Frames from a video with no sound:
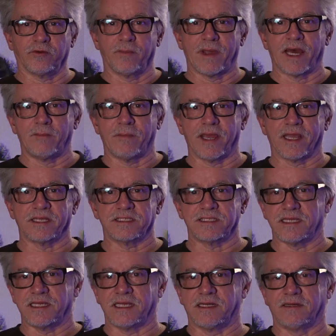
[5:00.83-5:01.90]
Mad
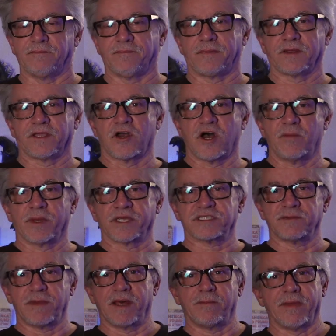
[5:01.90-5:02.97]
Magazine, comics
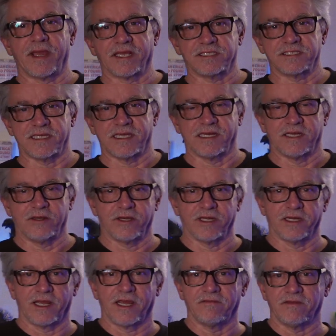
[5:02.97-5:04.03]
and Mad Magazine, and you get
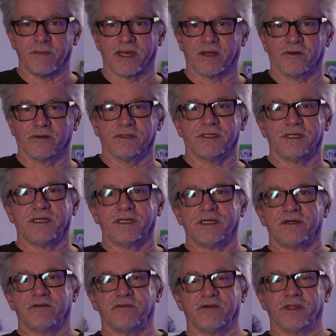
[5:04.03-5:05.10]
into heavy metal
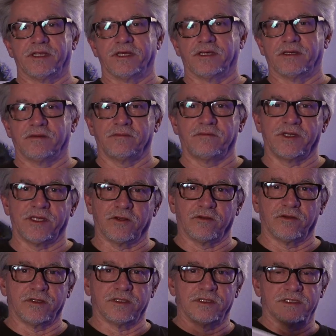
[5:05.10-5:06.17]
for the, you
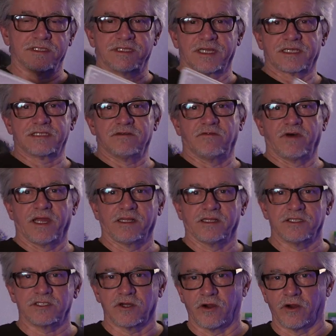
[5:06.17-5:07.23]
know, the sex and
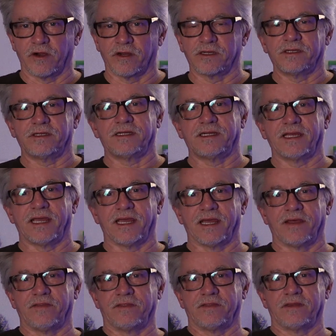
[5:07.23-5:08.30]
violence art
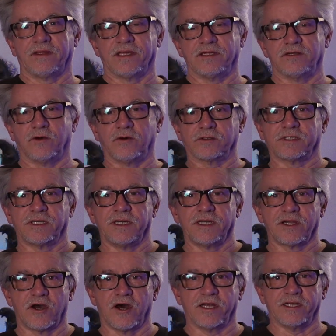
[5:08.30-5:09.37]
and adult
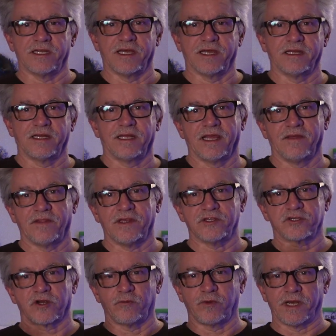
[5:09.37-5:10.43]
content, and then you
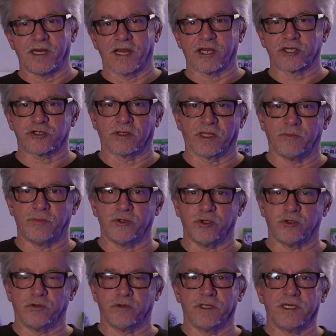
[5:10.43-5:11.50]
start reading National
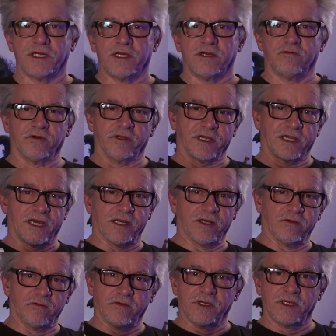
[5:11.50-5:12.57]
Lampoon for the kind
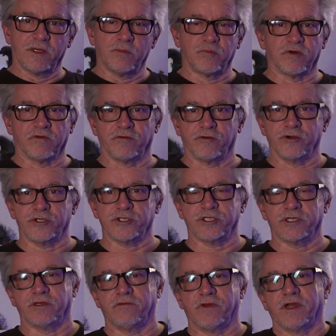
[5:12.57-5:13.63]
of
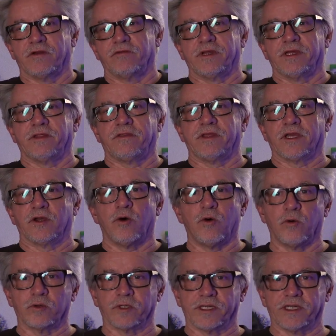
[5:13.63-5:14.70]
perversion of everything
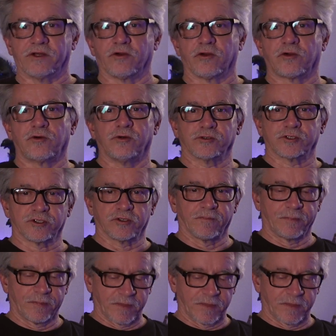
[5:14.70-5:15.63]
holy in our culture.